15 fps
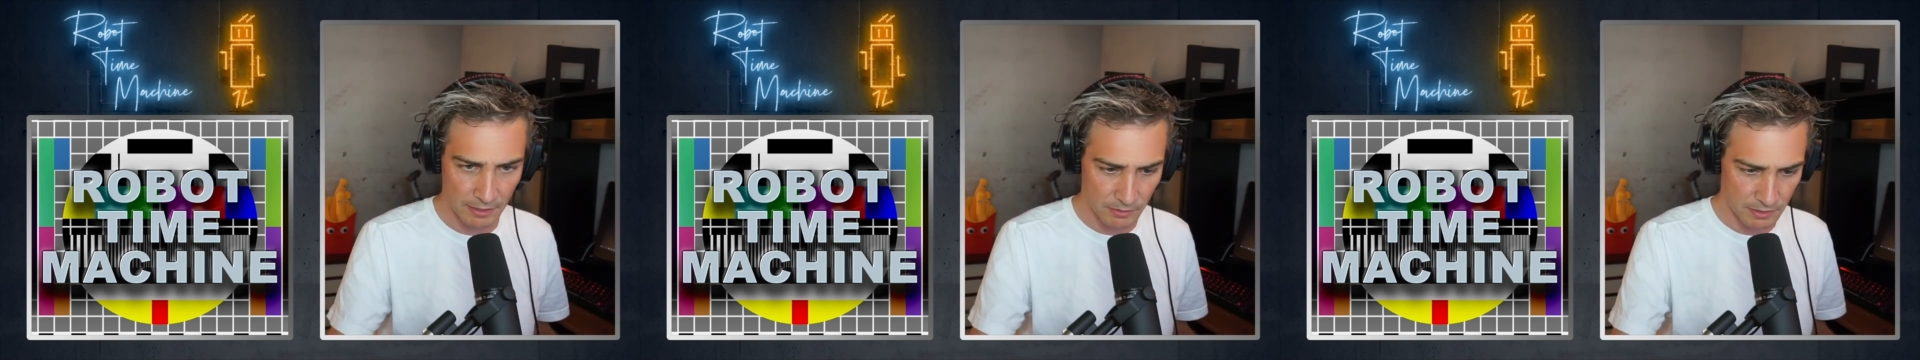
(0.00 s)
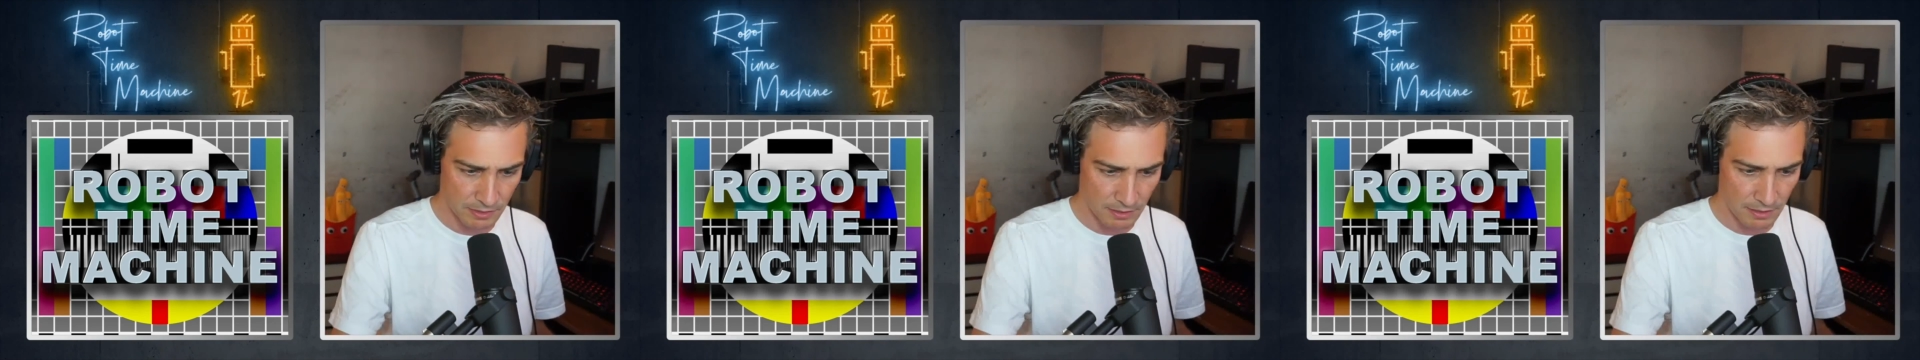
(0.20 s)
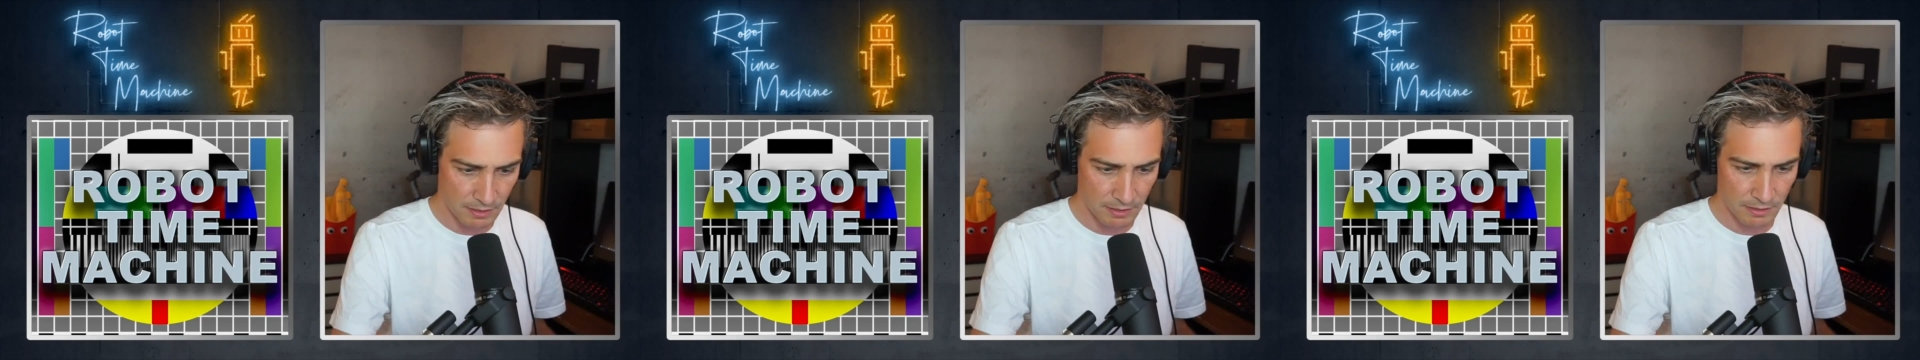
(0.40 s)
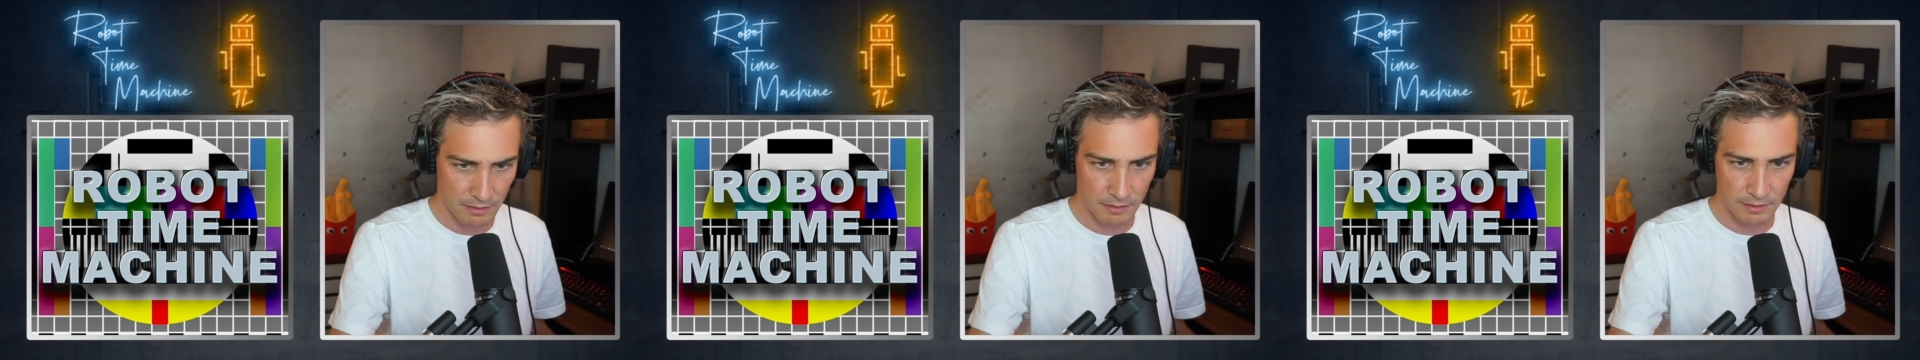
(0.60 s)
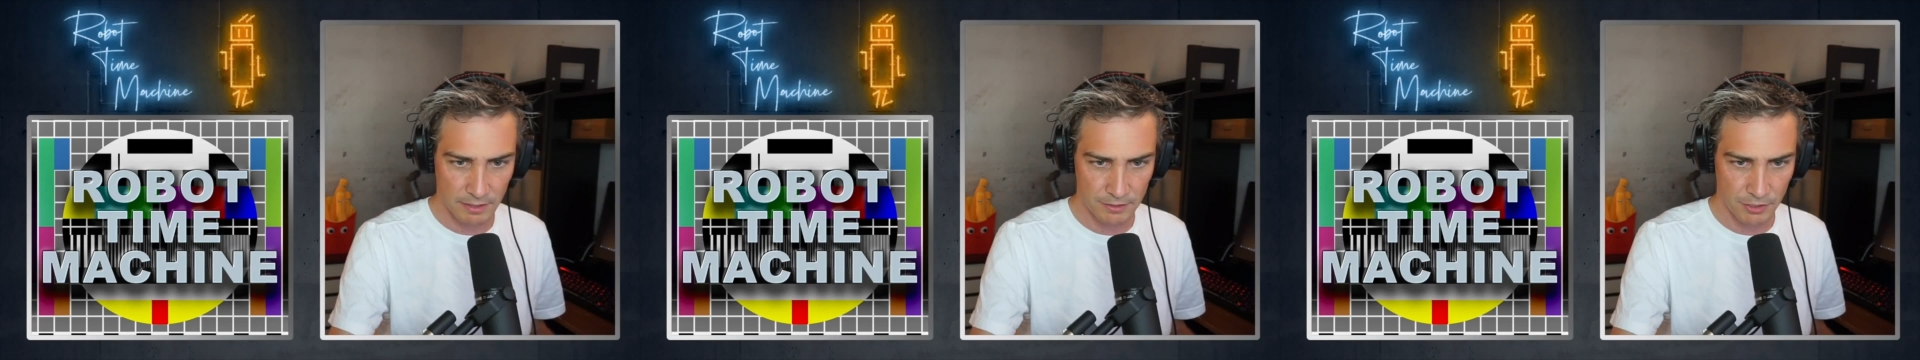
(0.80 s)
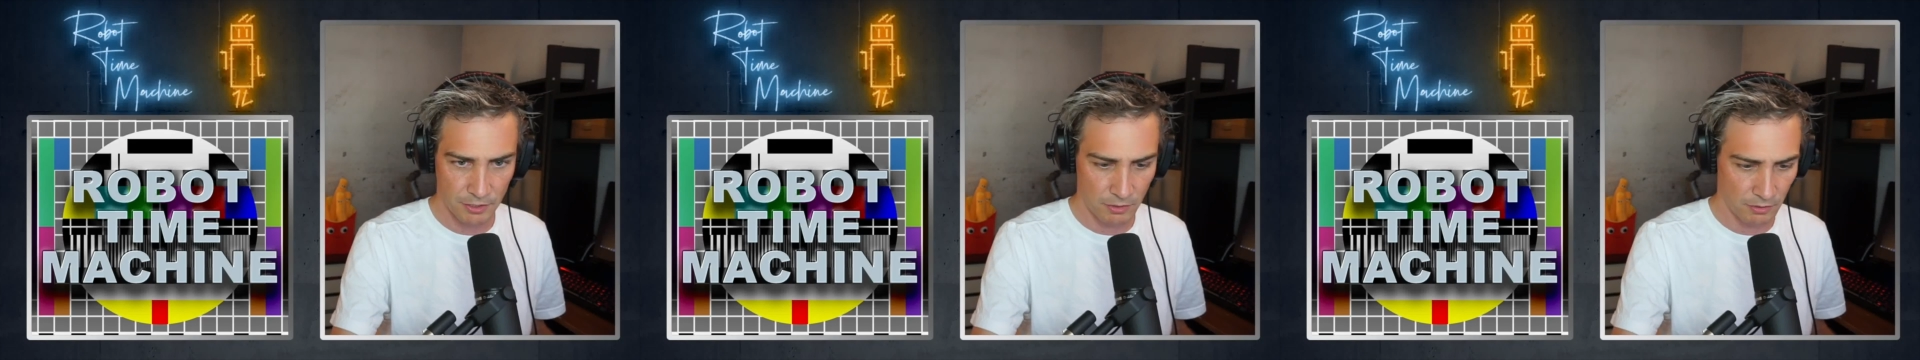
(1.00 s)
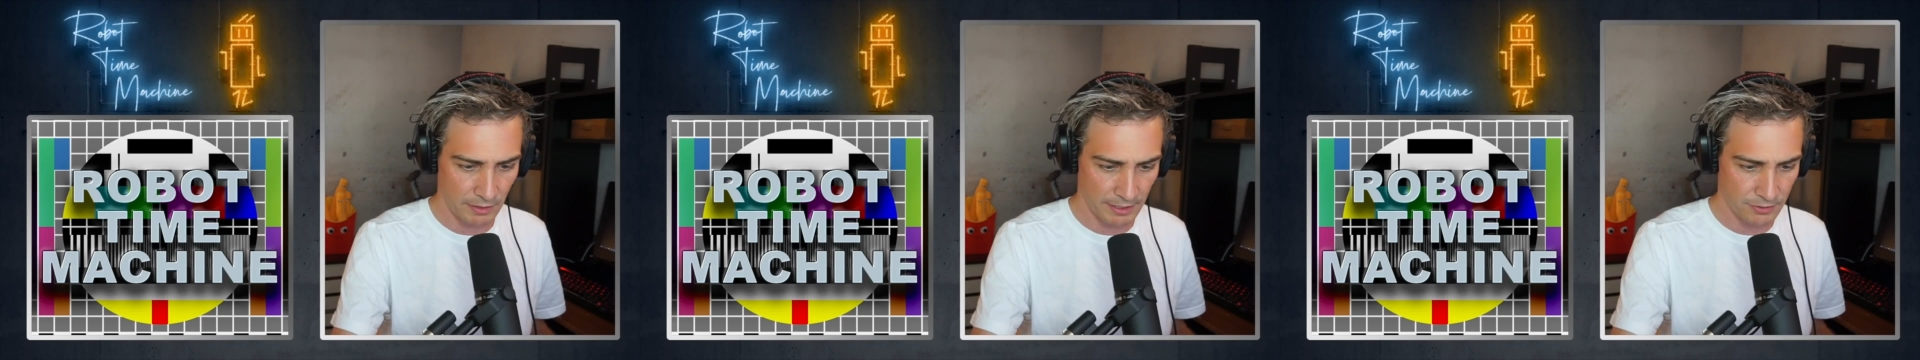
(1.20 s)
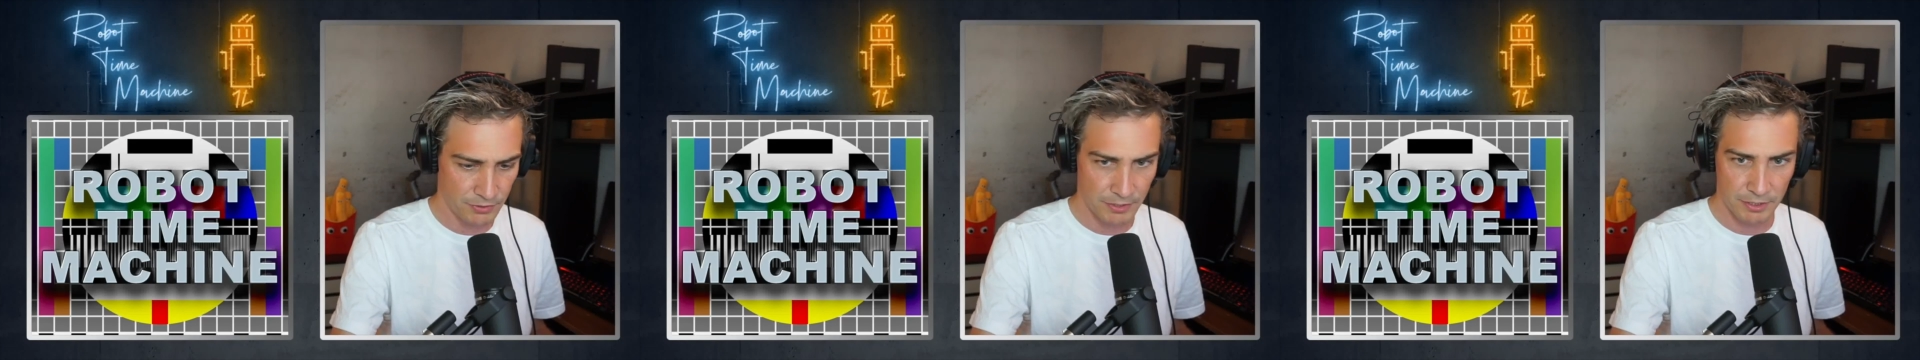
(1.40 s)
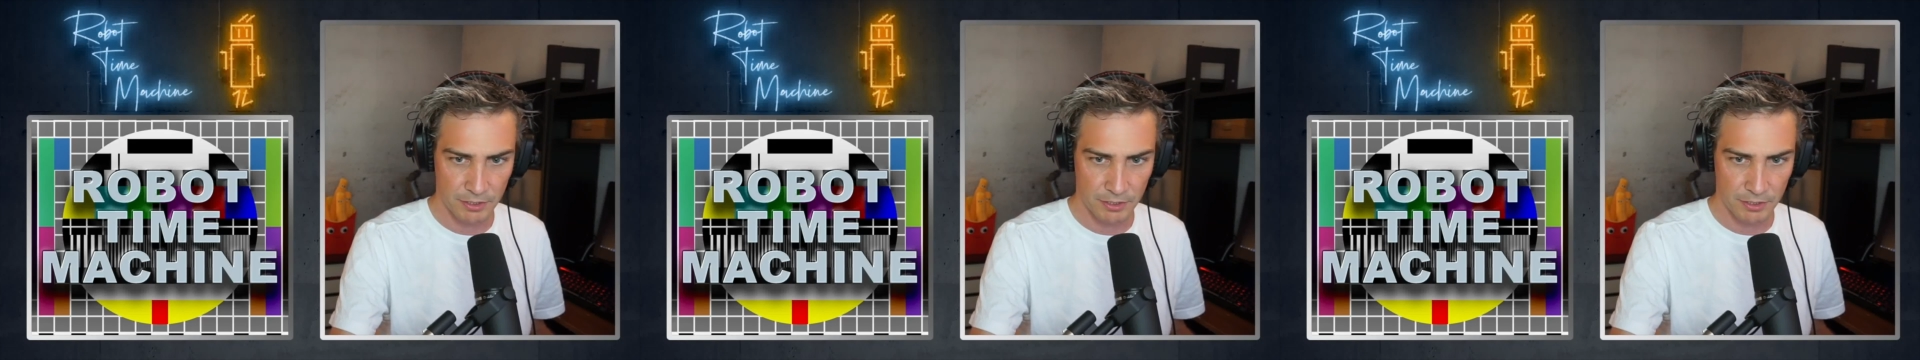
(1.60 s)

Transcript: was such a cool history